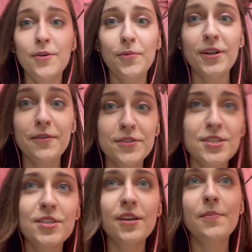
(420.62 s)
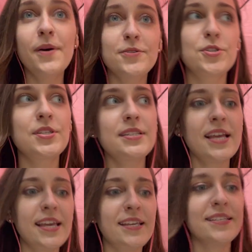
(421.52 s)
what I was about to
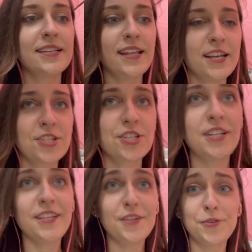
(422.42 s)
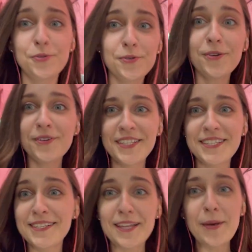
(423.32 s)
say is that actually Euro is
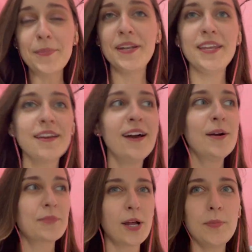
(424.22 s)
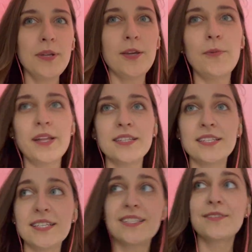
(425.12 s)
still happening. Probably when
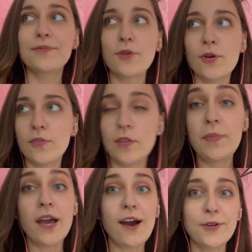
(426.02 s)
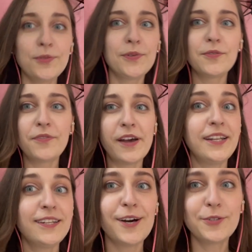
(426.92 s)
this vlog will be out, we'll
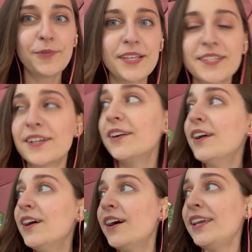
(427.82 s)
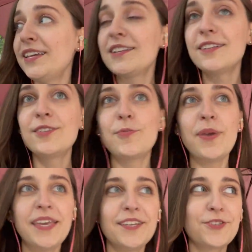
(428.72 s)
find out whether England
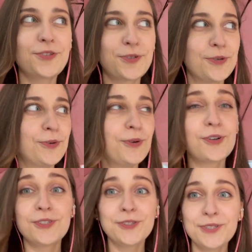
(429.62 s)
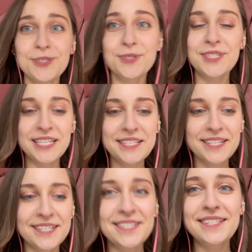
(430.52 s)
make it through or not to this
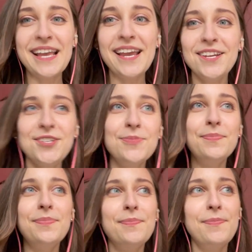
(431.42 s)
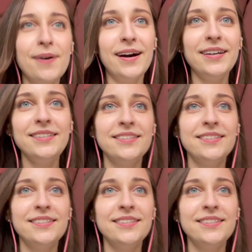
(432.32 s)
stage, but